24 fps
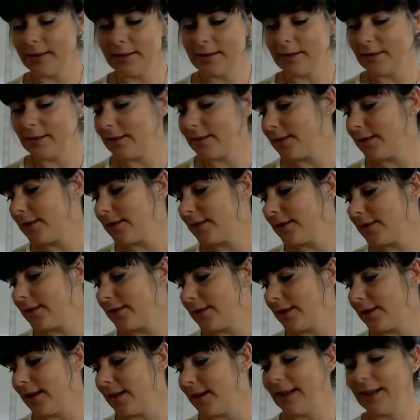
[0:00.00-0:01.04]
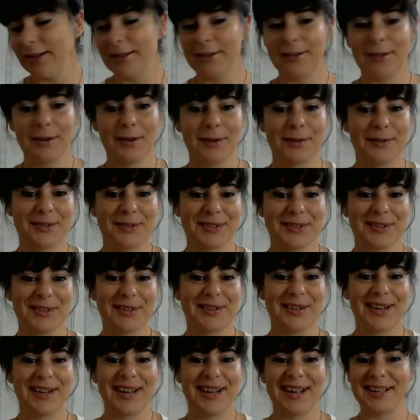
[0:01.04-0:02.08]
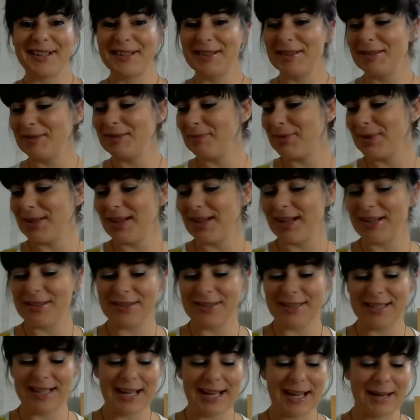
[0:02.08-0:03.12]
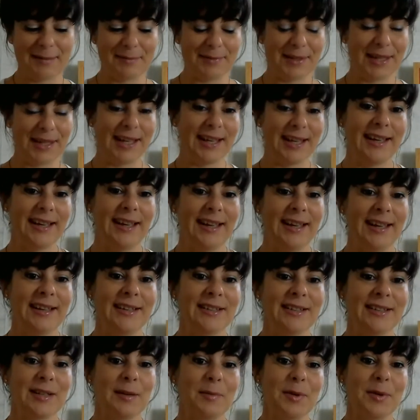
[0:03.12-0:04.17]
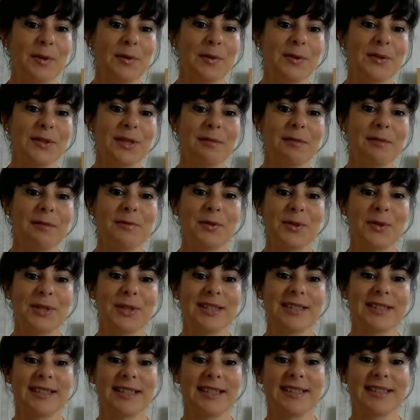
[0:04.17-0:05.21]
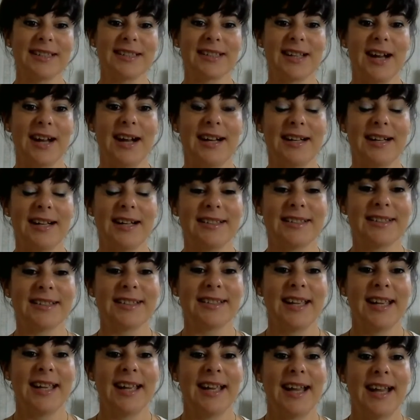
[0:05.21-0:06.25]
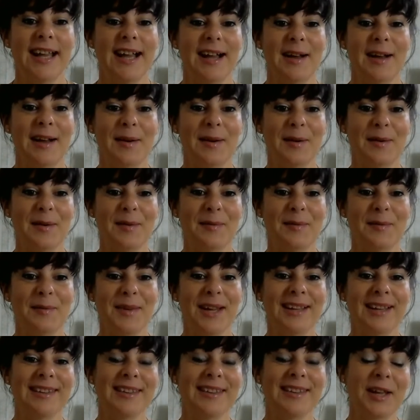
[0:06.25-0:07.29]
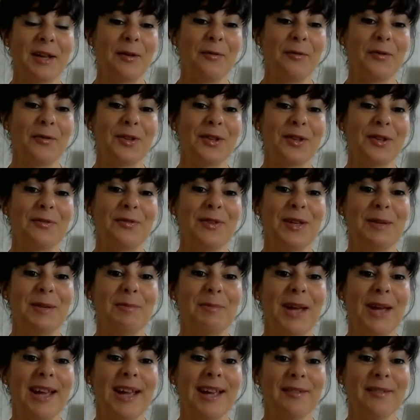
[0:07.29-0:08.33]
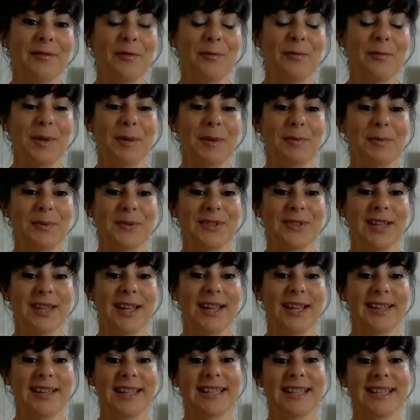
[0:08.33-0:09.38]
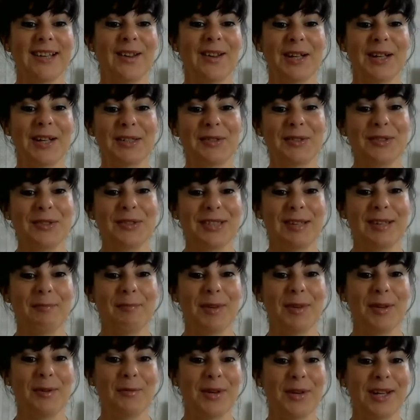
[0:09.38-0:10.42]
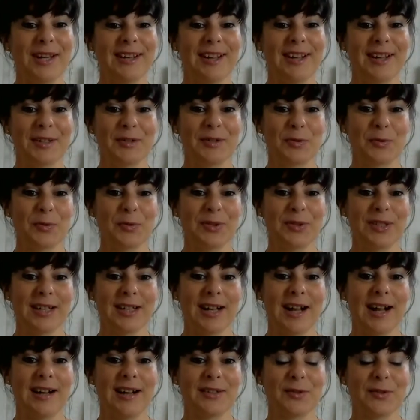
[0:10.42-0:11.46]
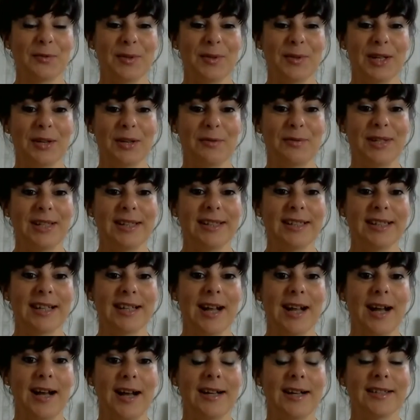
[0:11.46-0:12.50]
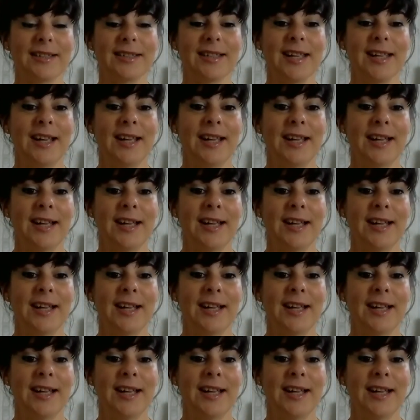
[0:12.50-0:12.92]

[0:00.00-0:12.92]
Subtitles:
Salerno. Sorry, I couldn't pronounce the name there. So because I'm drawing 6 cards, and thank you for the feedback for people saying that they like to see me when I draw the cards or when I read the cards.